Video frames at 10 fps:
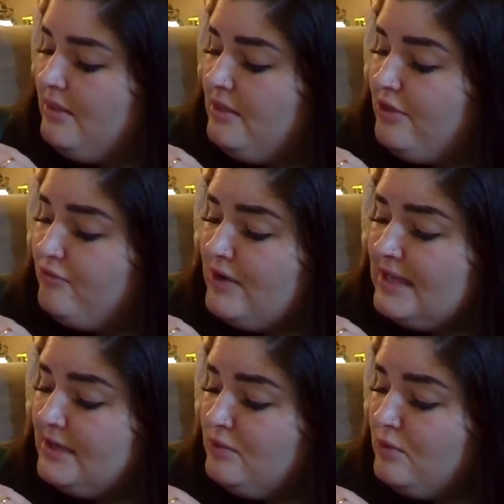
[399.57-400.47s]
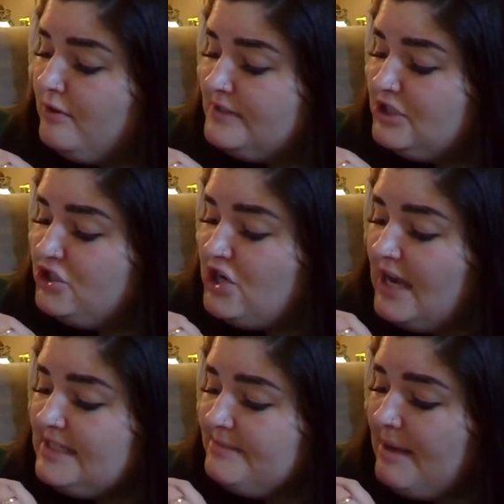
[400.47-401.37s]
The three little wolves
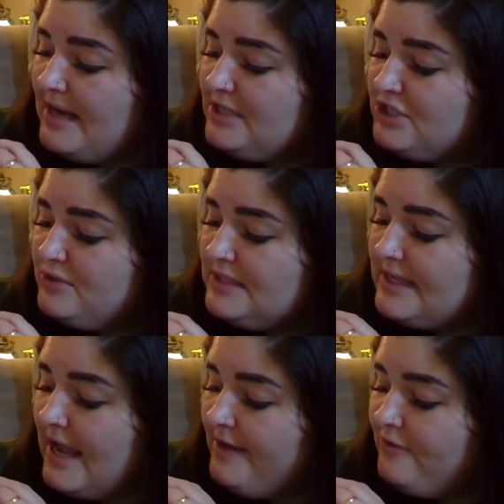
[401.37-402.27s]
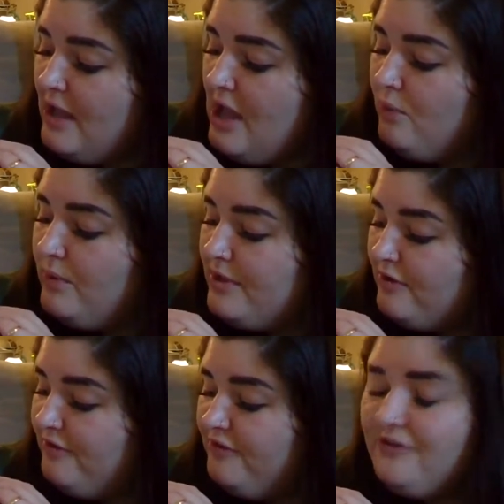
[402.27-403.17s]
just managed to escape with their
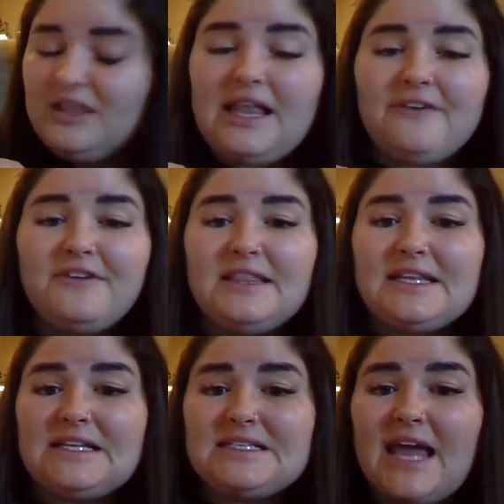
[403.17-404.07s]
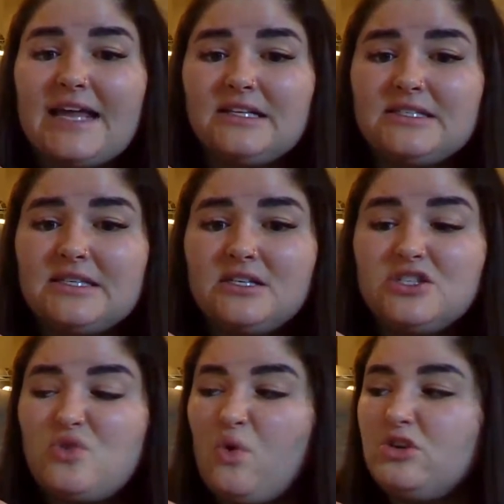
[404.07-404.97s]
fluffy little tails
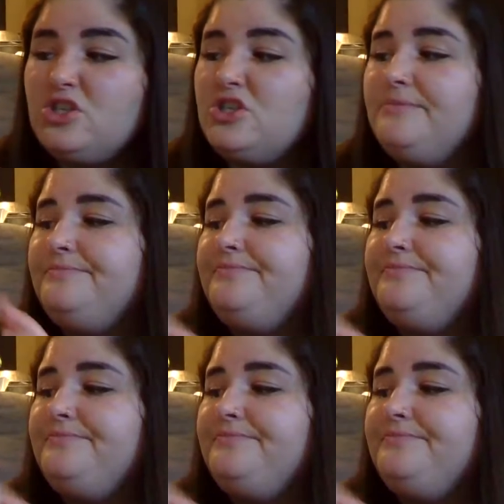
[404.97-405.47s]
scorched.